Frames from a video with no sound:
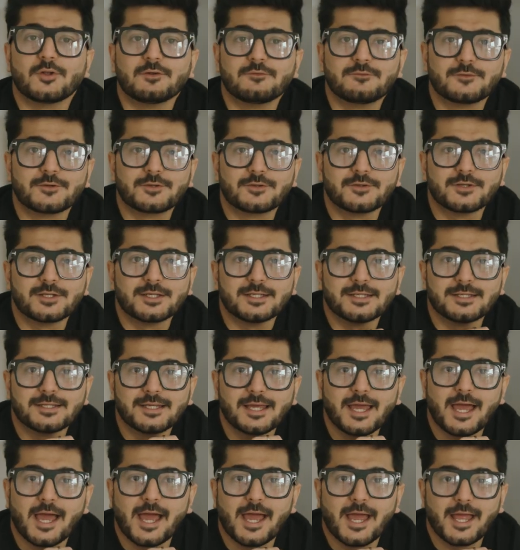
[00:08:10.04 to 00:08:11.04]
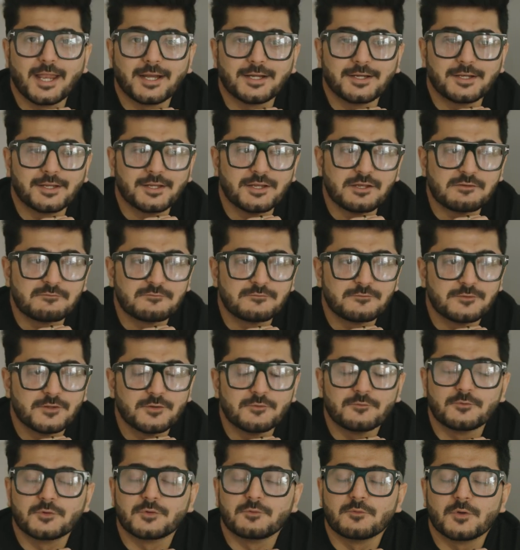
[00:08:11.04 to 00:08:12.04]
all for today, and if
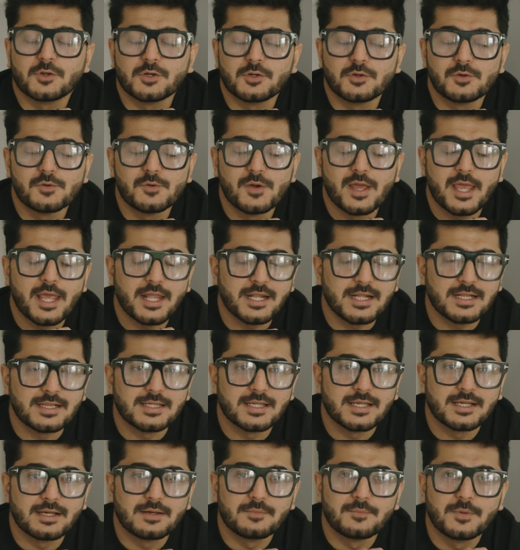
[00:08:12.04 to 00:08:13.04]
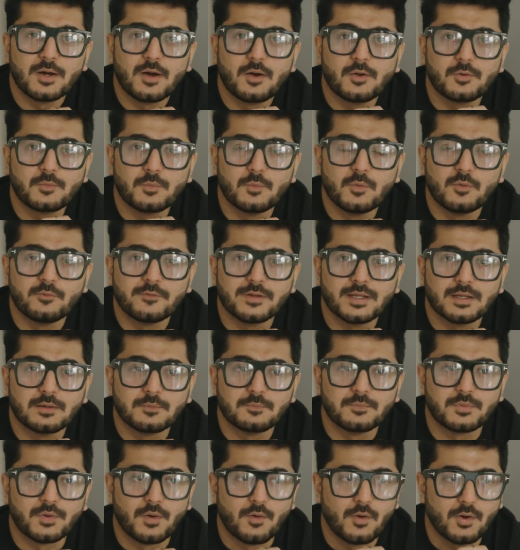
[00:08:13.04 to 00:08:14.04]
you would want to know anything about moving
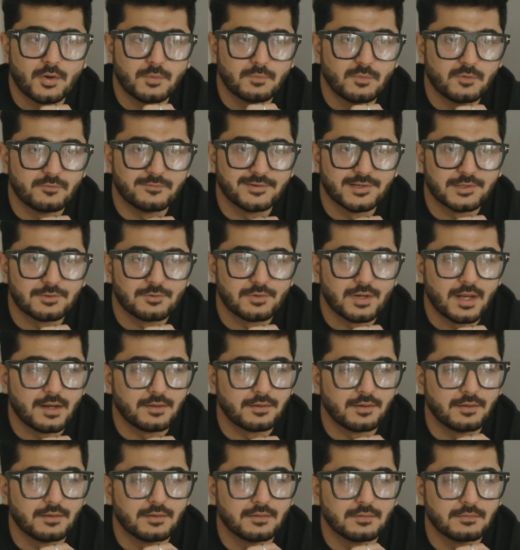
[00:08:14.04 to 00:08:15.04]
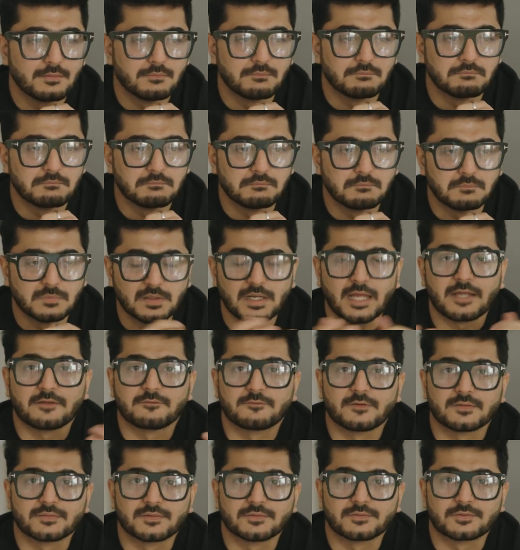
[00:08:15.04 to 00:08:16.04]
abroad, moving to London,
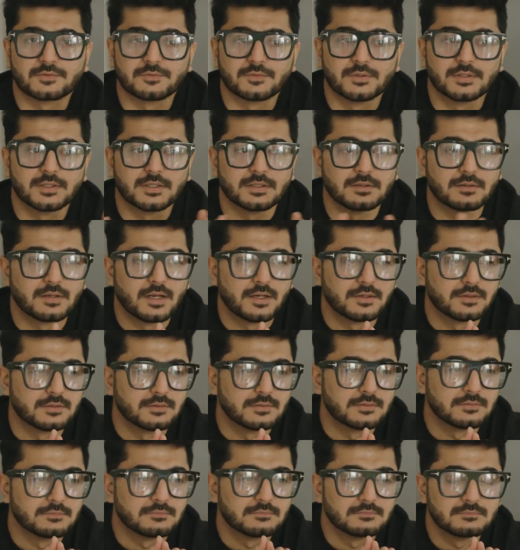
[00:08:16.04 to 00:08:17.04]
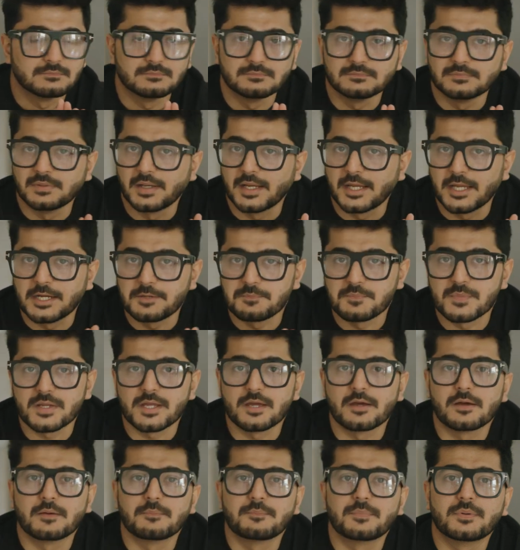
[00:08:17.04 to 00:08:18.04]
life as a student in London, hit
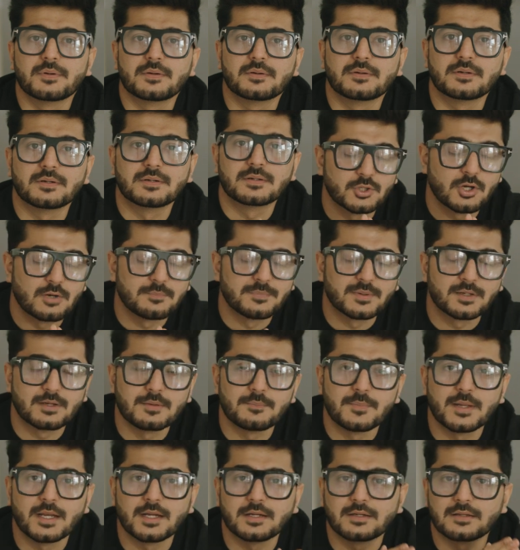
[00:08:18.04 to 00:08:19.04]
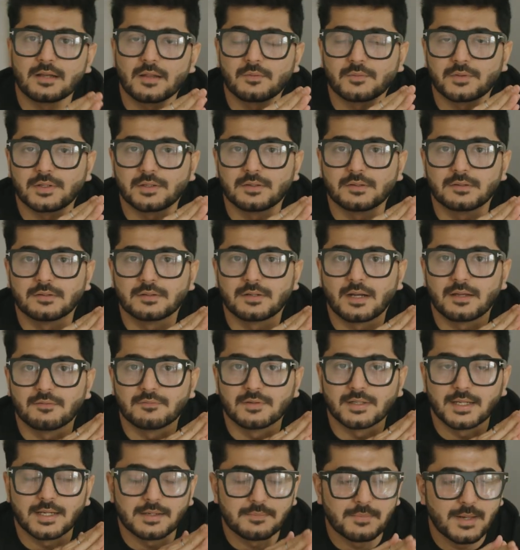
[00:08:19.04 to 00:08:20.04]
me up, drop a comment down here, I
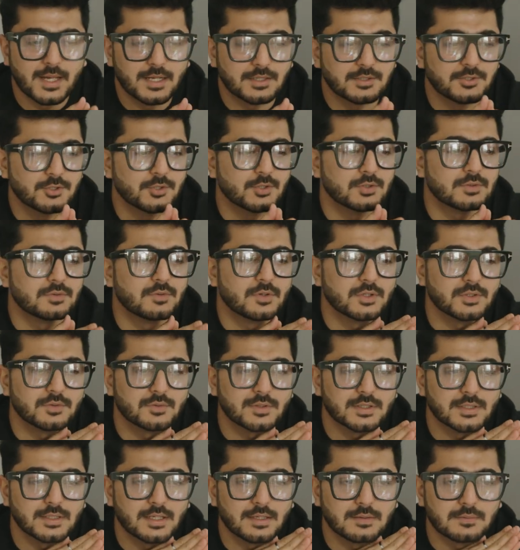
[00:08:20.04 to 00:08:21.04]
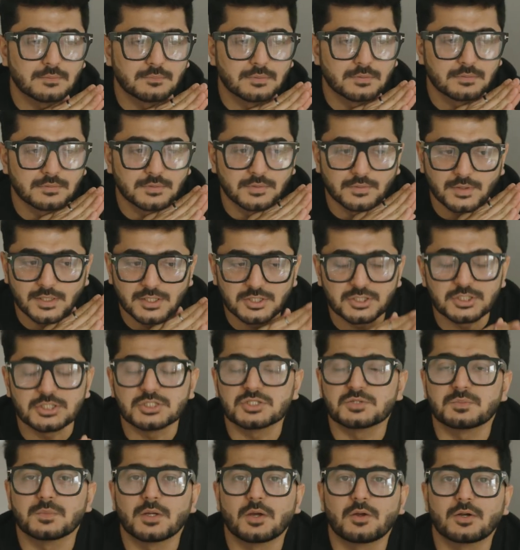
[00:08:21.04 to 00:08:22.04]
will get back to you, or you can
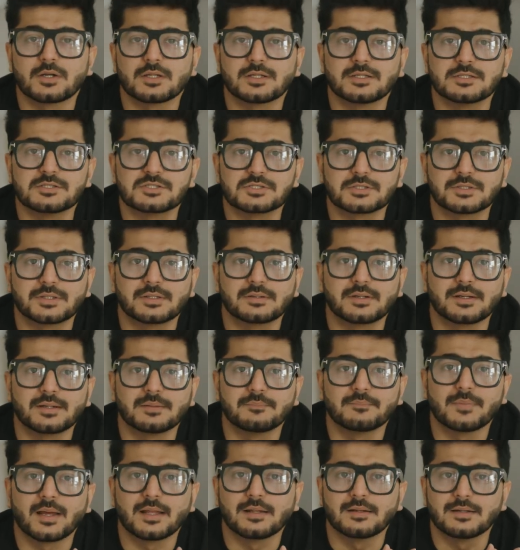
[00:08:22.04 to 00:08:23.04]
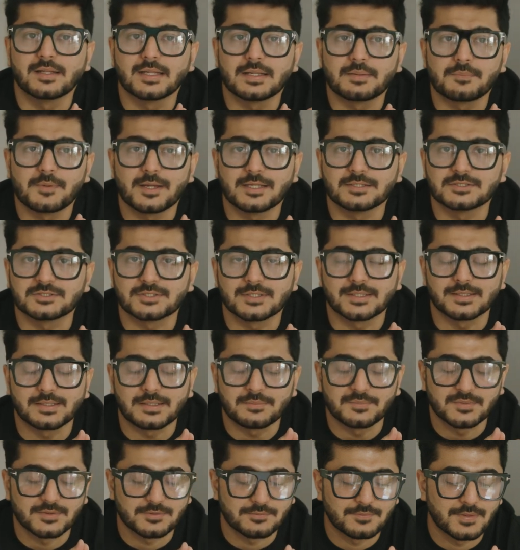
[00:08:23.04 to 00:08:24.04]
reach me on Instagram. I'll link my
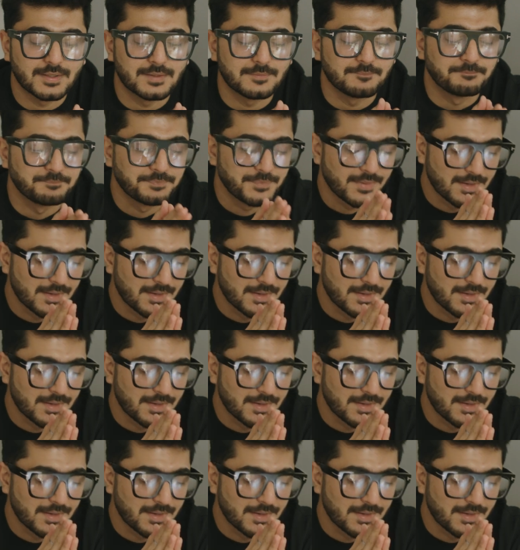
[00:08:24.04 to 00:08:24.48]
Instagram as well.